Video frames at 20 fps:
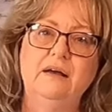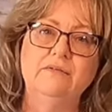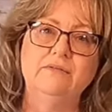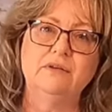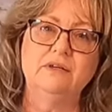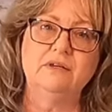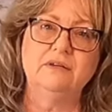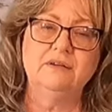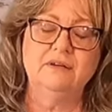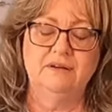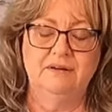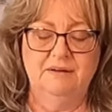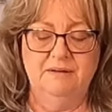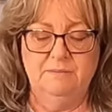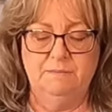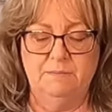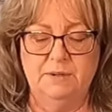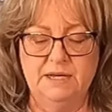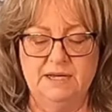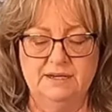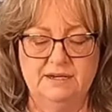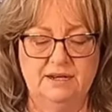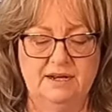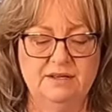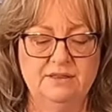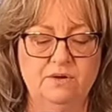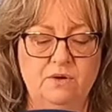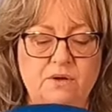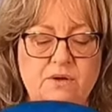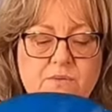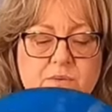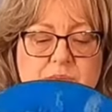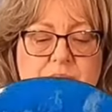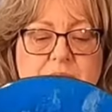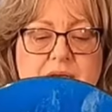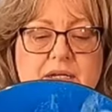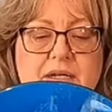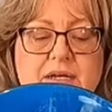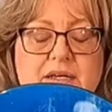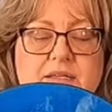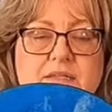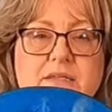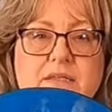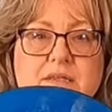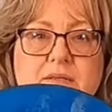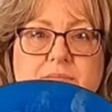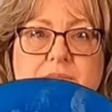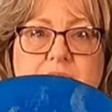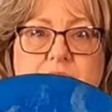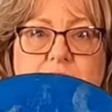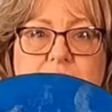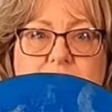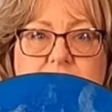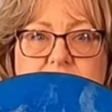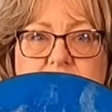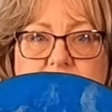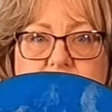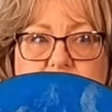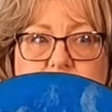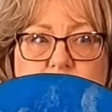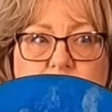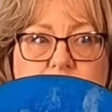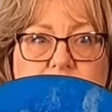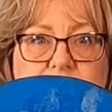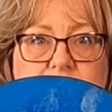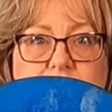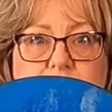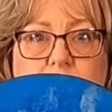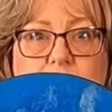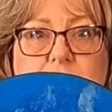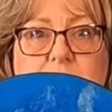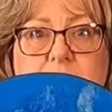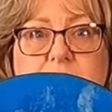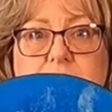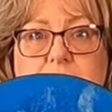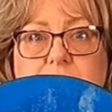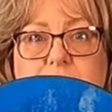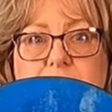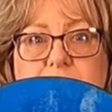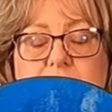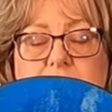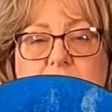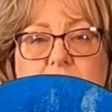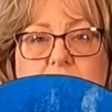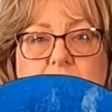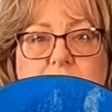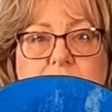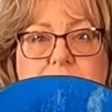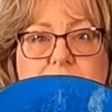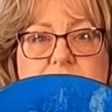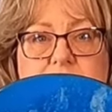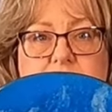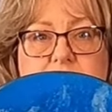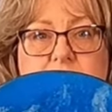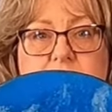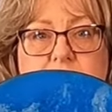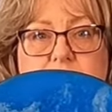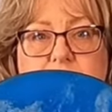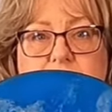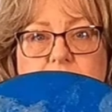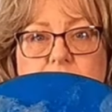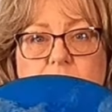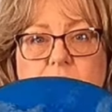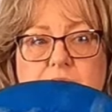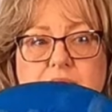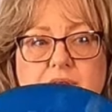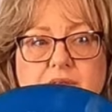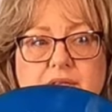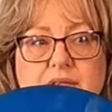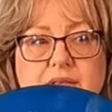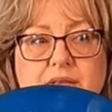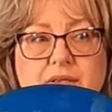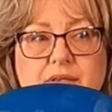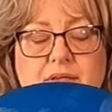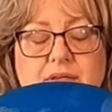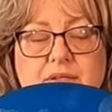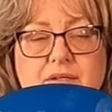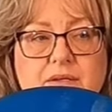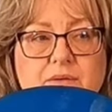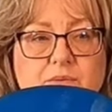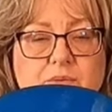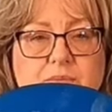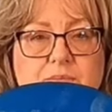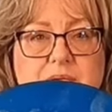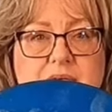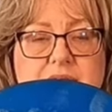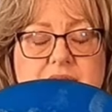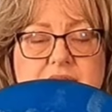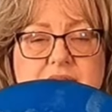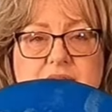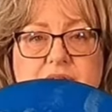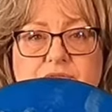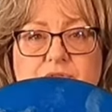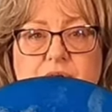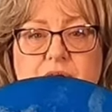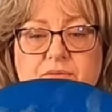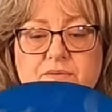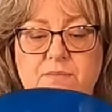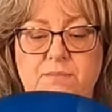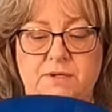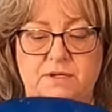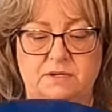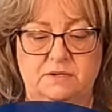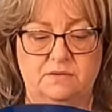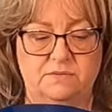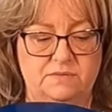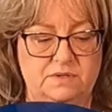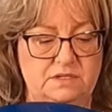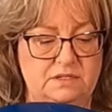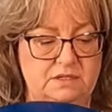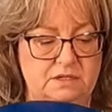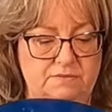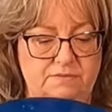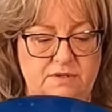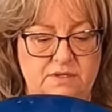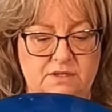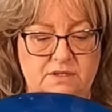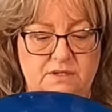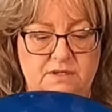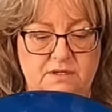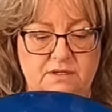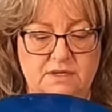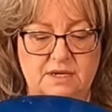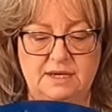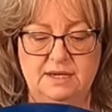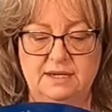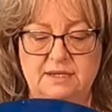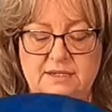heavy, but I thought it would be nice in the middle of the table if I wanted to put condiments in the middle, and then it would be easy for everybody to reach everything.